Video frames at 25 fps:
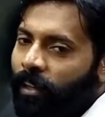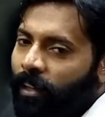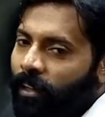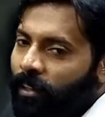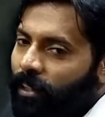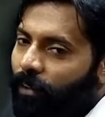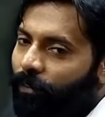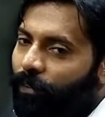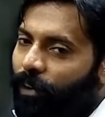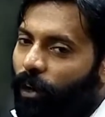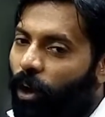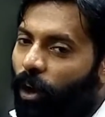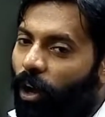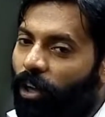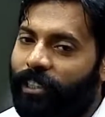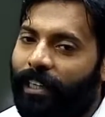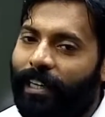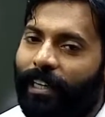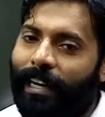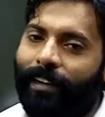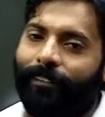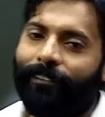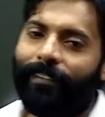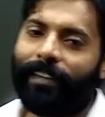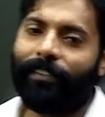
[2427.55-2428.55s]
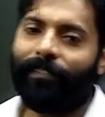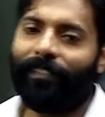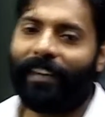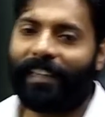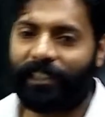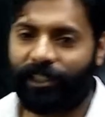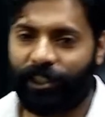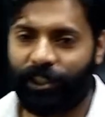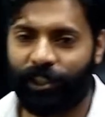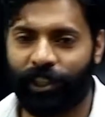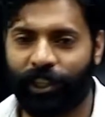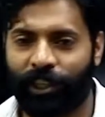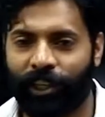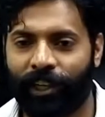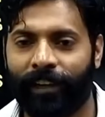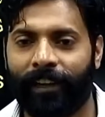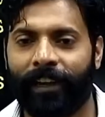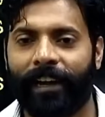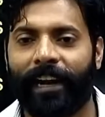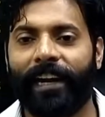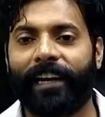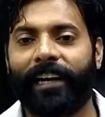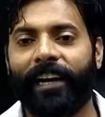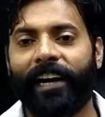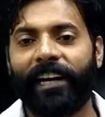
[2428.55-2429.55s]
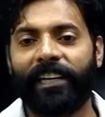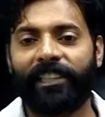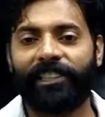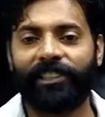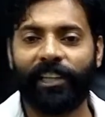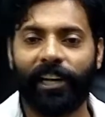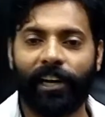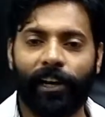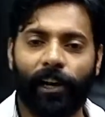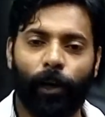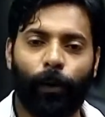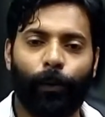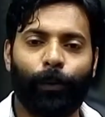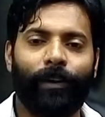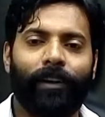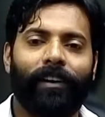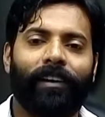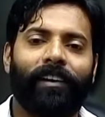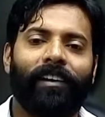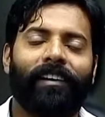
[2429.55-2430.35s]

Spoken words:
The velocity with which it hits the ground.